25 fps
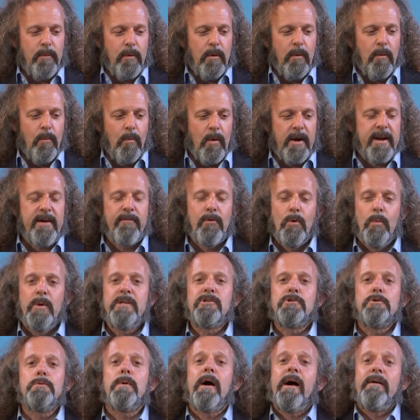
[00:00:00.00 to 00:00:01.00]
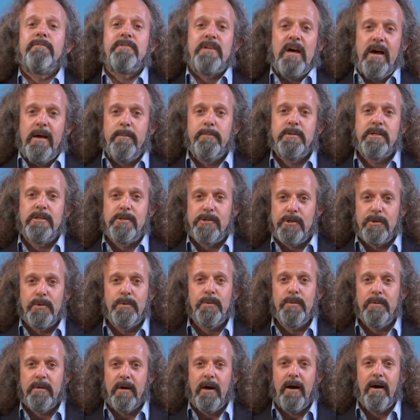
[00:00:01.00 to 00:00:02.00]
whatever we do have time to
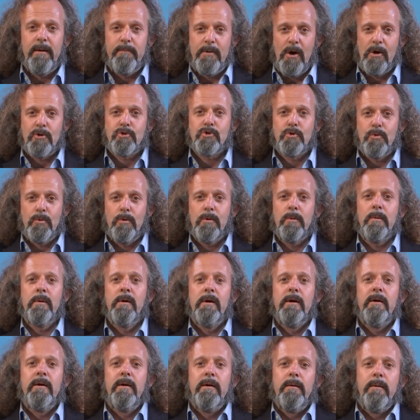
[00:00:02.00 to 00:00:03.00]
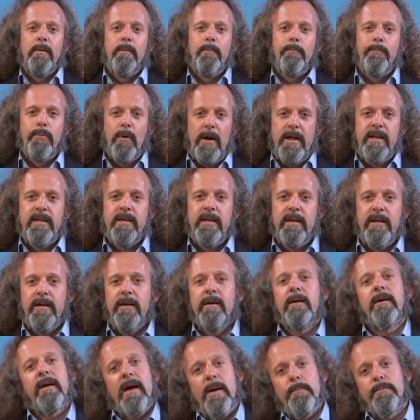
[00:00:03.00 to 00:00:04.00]
do, I'm not sure
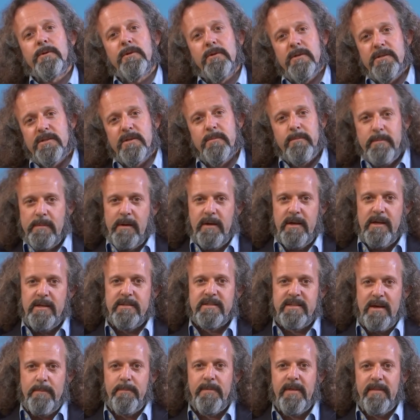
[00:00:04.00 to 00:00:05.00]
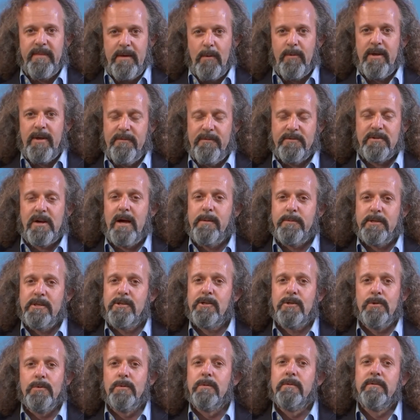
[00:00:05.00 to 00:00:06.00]
breaking capitalism is something that time to
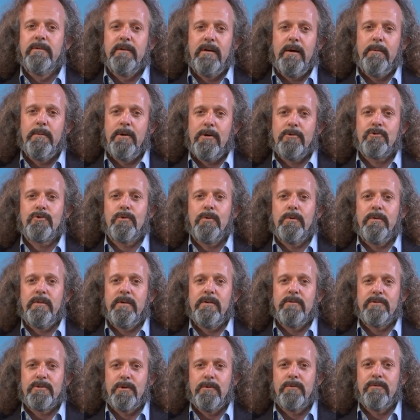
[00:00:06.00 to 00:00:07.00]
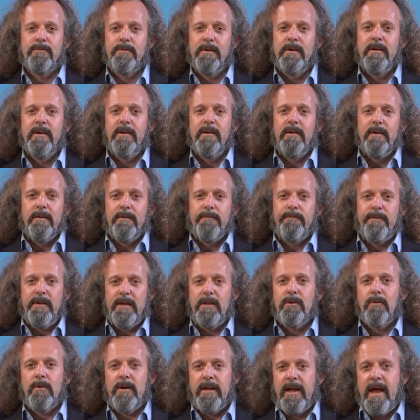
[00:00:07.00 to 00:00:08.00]
do. I'm not sure that sort of
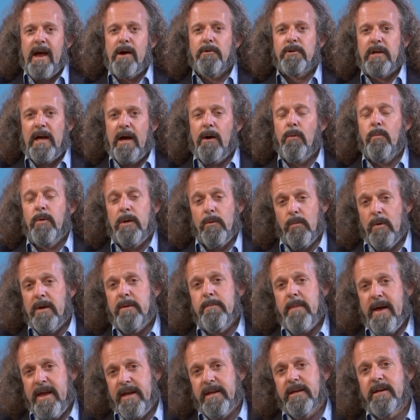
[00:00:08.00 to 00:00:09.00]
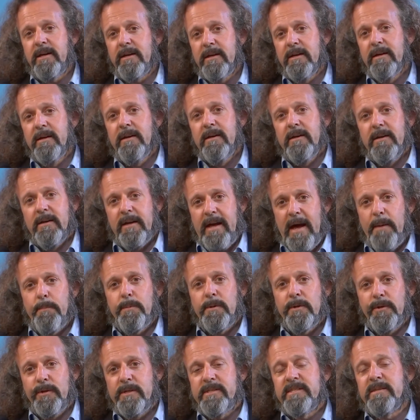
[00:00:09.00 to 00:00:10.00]
figuring out how we remake
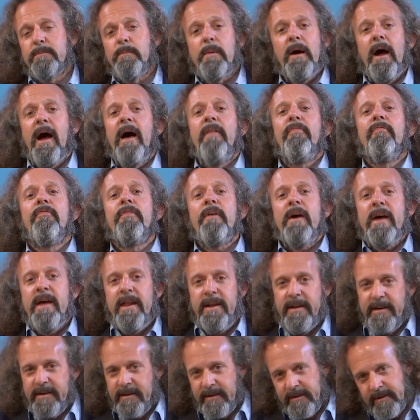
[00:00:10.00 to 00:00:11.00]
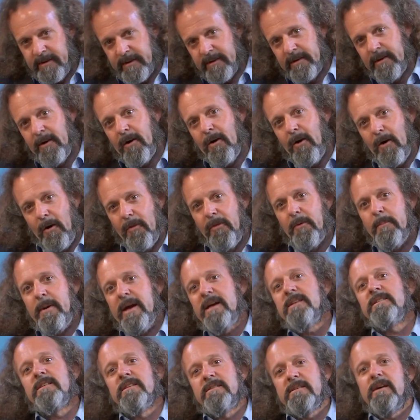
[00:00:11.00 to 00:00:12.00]
capitalism and then on the
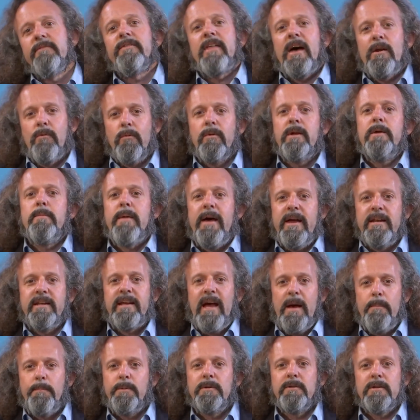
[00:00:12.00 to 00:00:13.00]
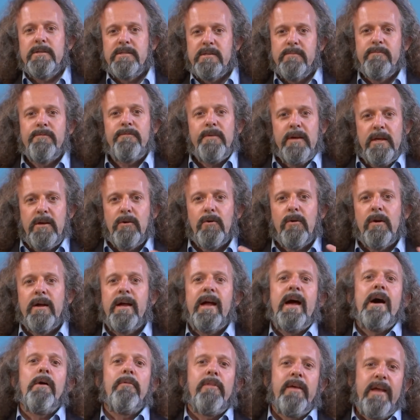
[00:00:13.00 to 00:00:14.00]
basis of that remade capitalism
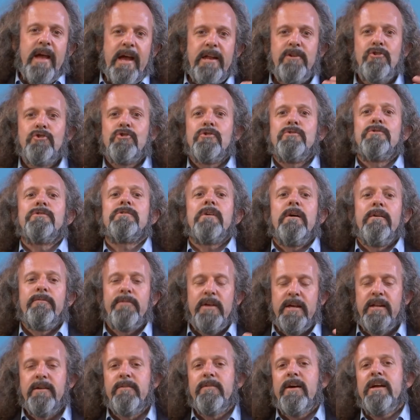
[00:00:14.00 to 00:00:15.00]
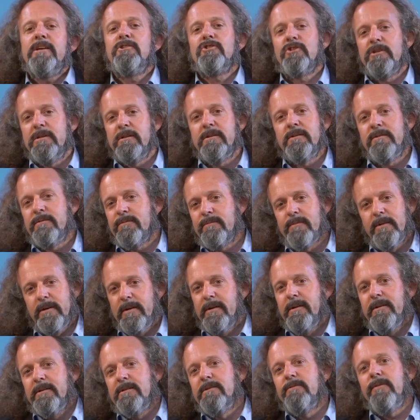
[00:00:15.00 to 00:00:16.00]
figuring out the engines of innovation
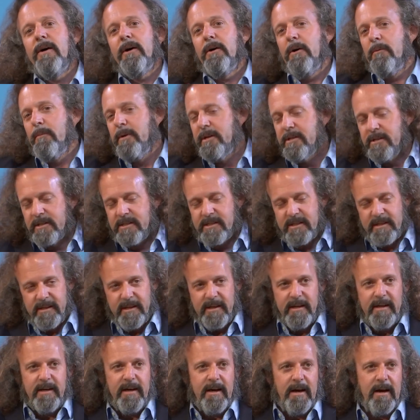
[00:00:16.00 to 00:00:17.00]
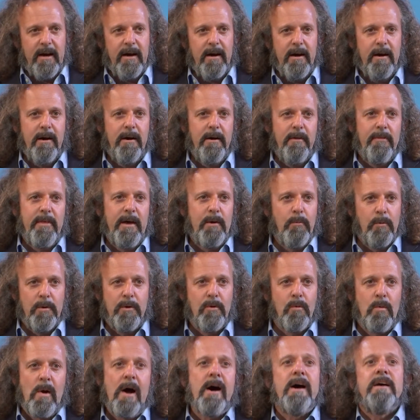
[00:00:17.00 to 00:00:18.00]
development that would
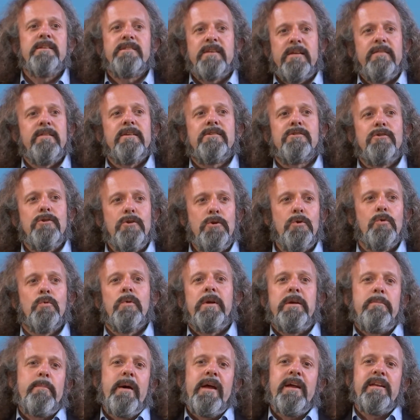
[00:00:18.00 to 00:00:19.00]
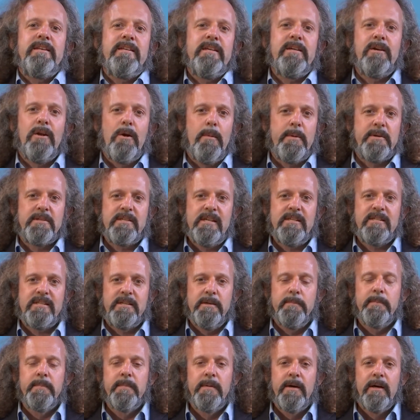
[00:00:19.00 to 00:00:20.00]
arise in this new remade economic
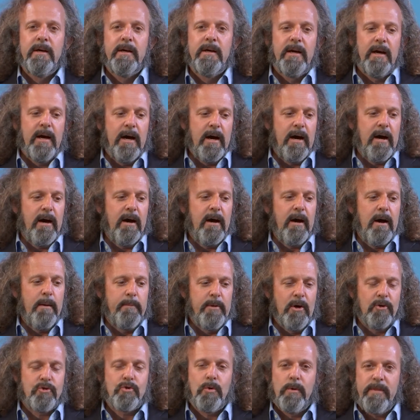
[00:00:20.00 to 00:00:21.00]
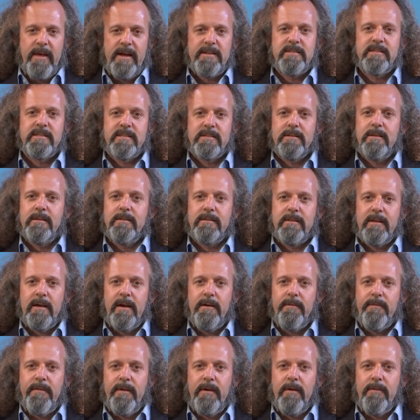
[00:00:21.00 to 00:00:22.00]
system, I'm not sure
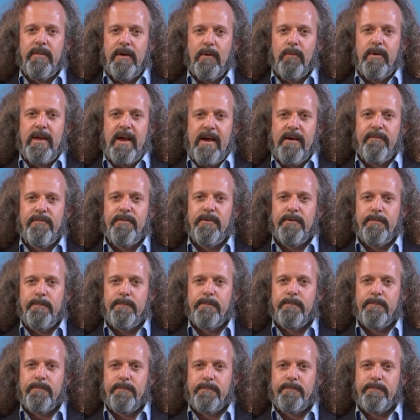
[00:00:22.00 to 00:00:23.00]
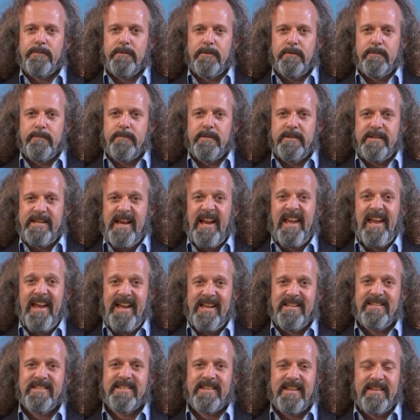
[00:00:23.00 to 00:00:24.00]
that we have the
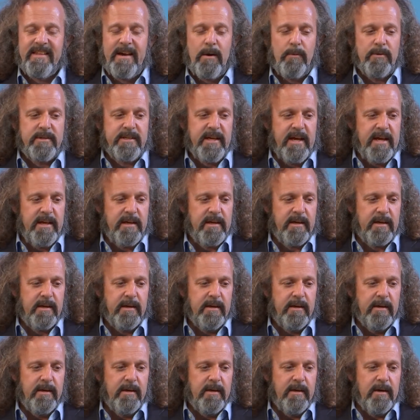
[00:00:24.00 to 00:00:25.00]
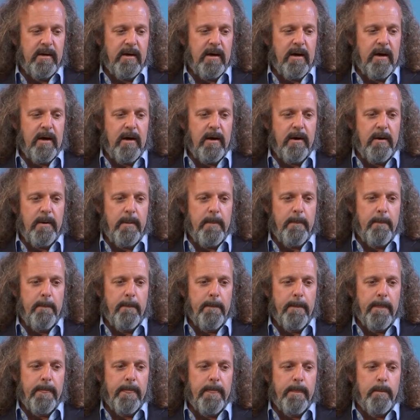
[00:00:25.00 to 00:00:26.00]
decades that would take. So
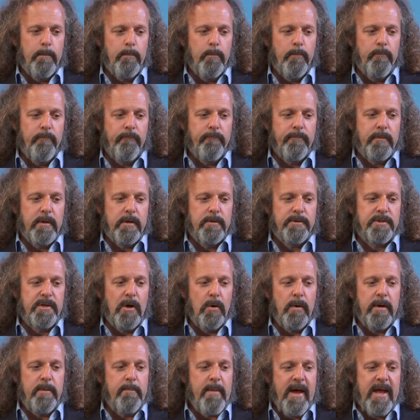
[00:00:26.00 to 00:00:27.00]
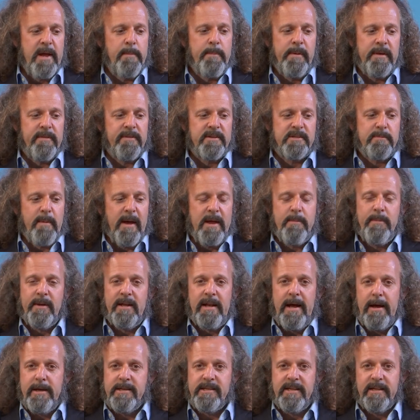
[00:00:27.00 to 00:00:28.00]
this may be
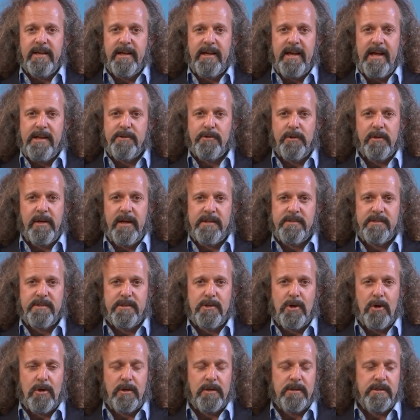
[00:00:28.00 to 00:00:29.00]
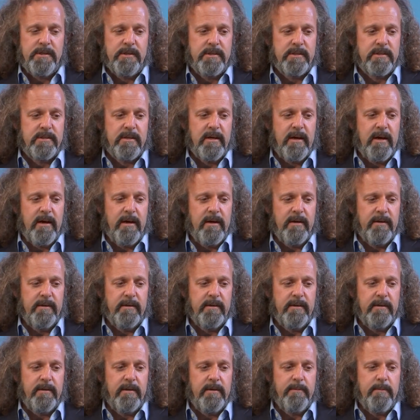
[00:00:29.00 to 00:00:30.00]
lighting a candle against the darkness.
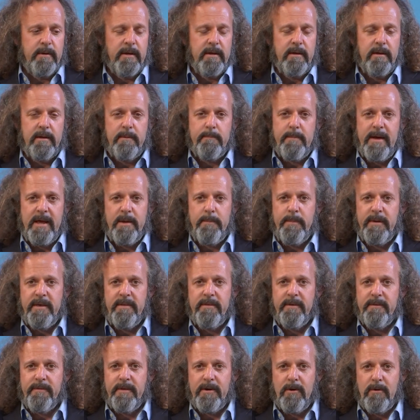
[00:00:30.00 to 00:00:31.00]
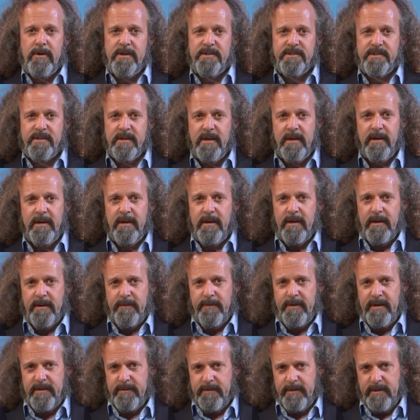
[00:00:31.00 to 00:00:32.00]
It may be that
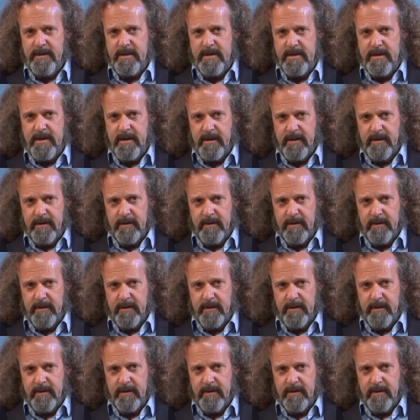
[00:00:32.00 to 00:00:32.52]
the